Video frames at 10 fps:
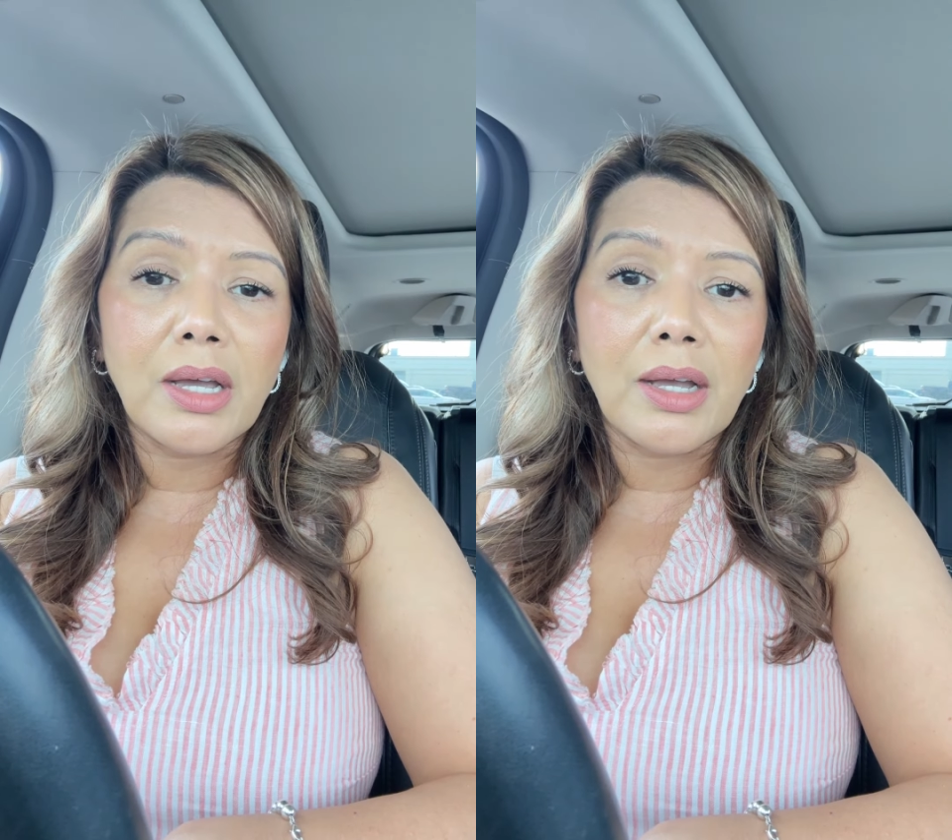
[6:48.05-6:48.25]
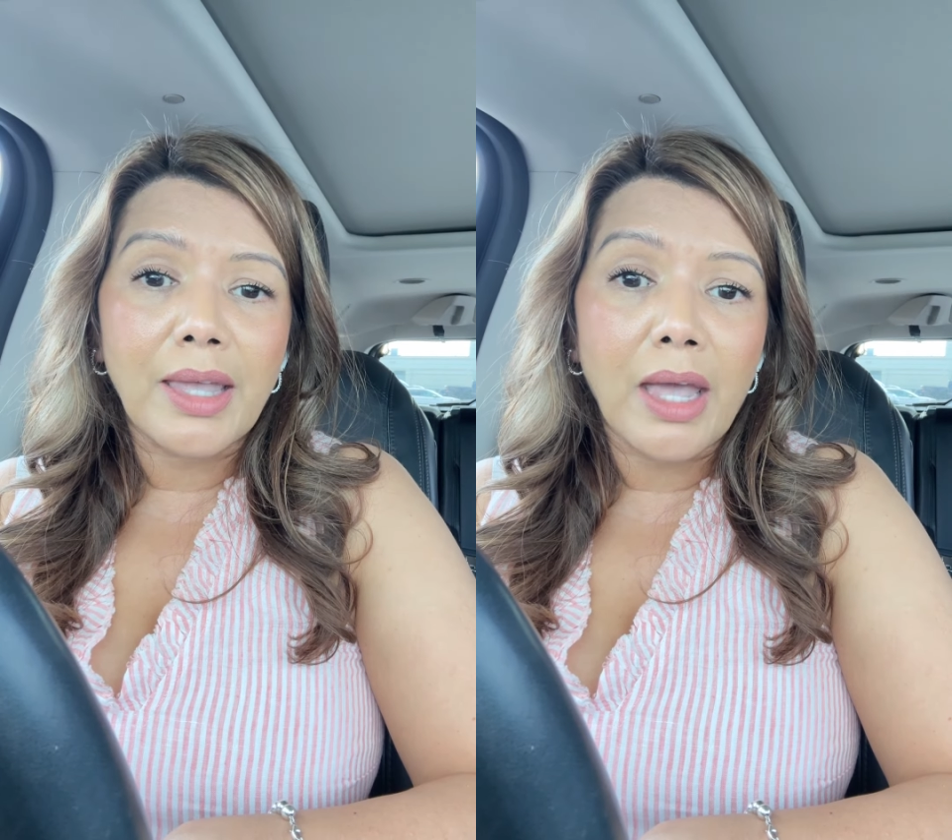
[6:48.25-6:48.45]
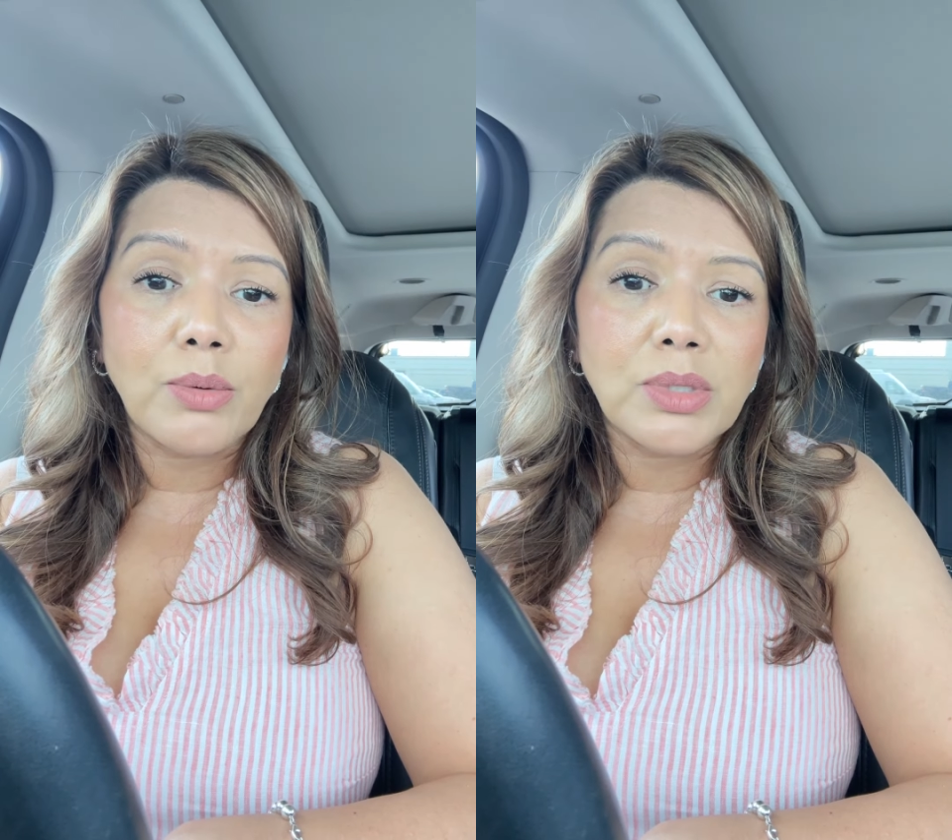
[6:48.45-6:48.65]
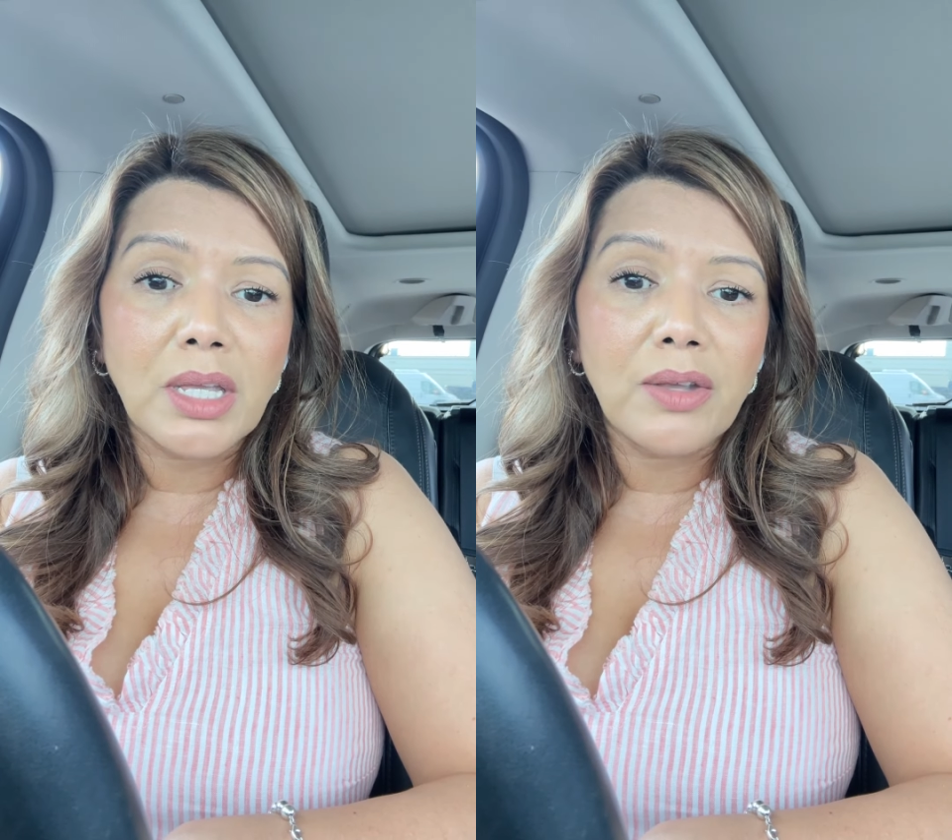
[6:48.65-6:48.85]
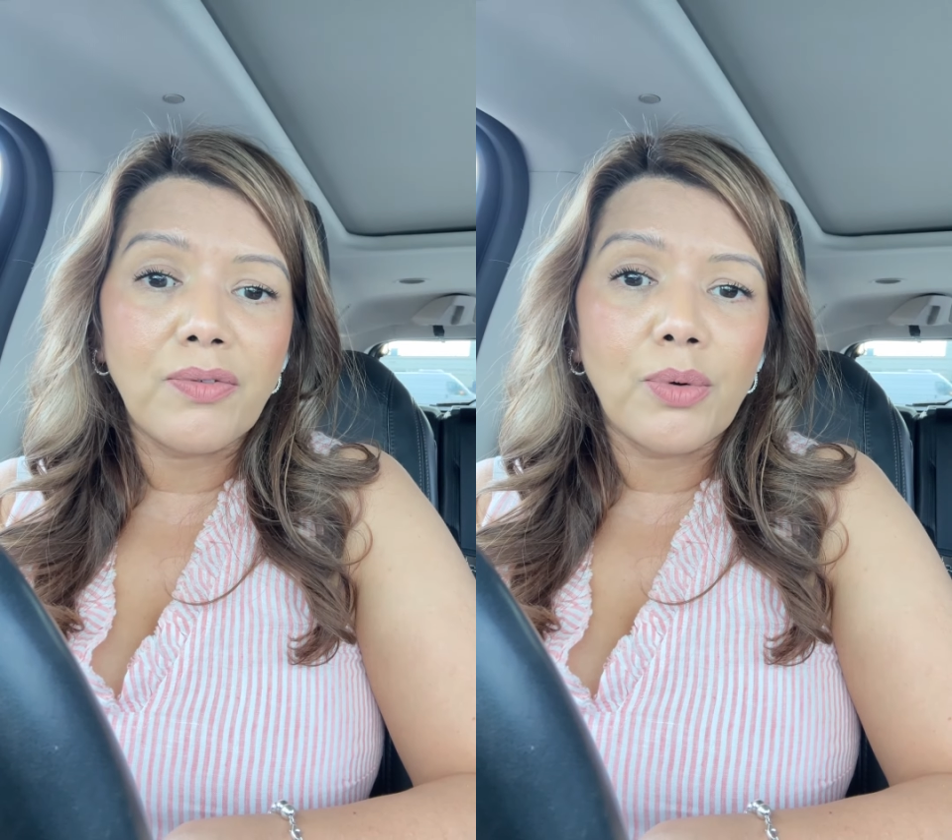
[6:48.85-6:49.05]

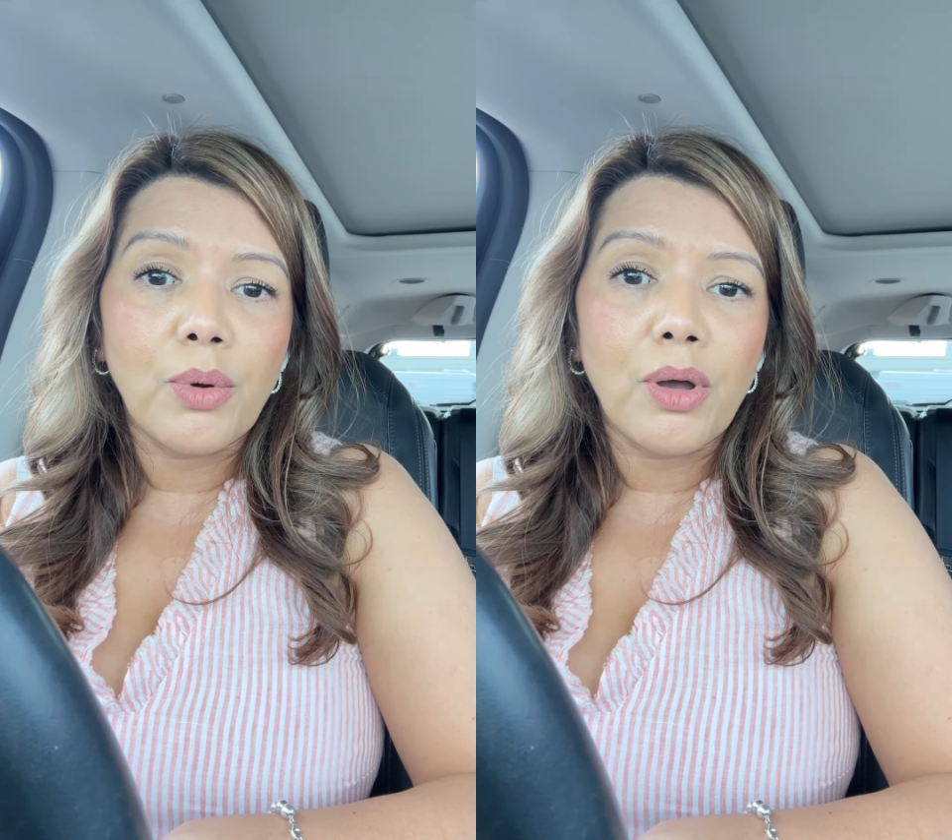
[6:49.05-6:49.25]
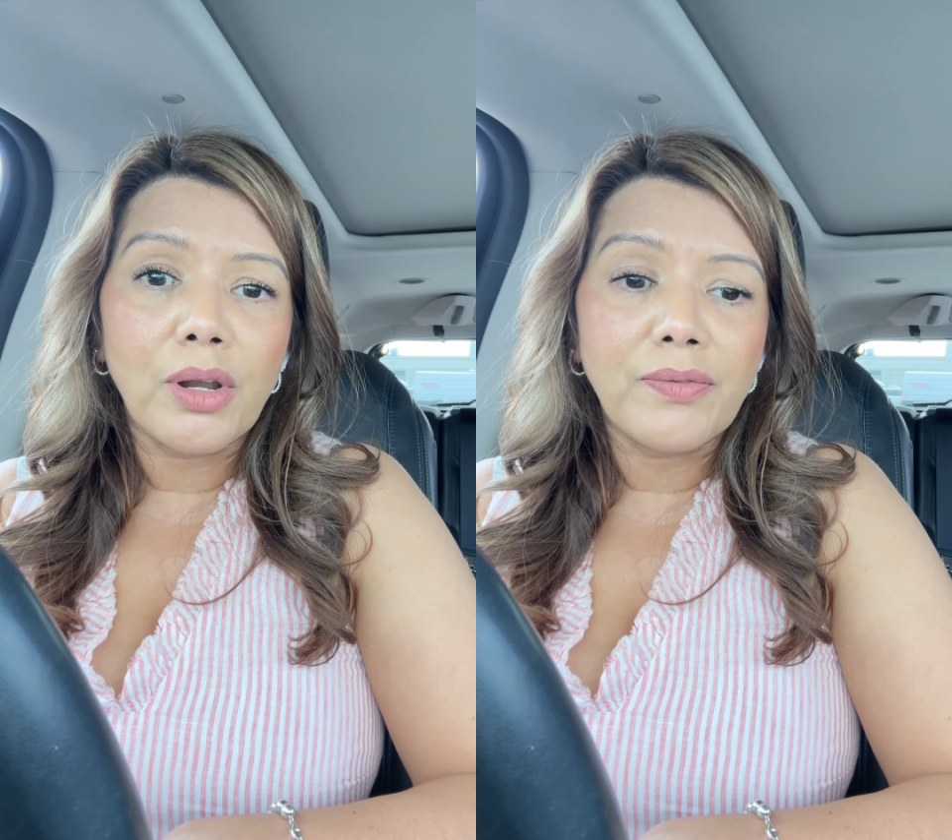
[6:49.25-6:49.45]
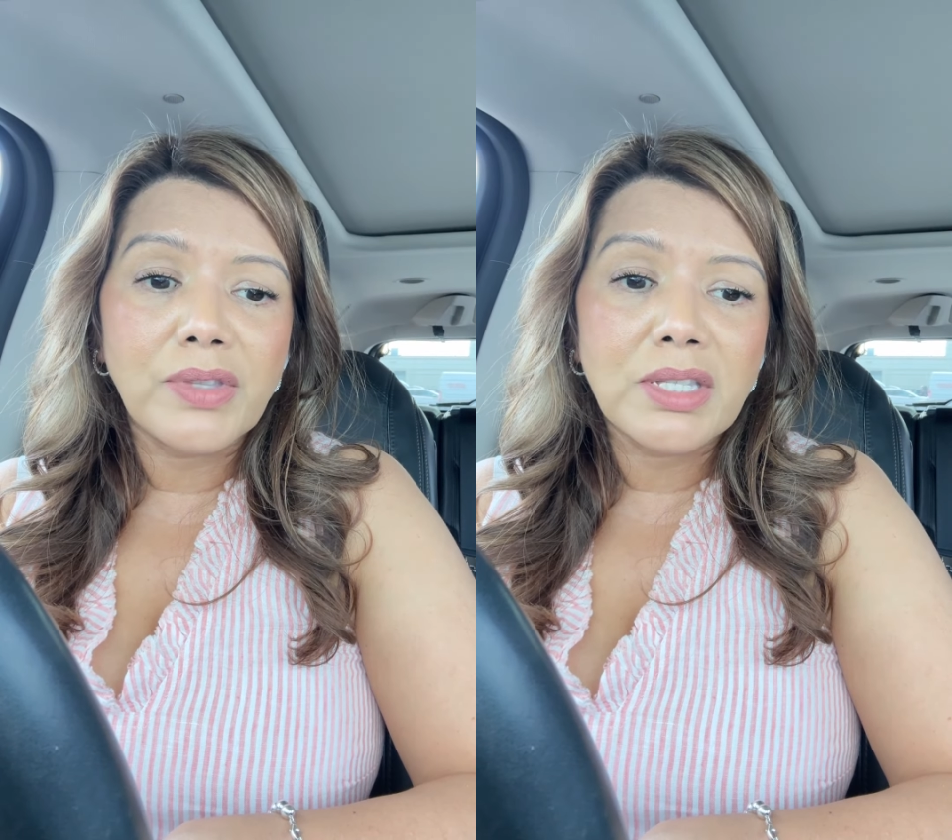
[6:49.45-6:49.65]
accounting for all of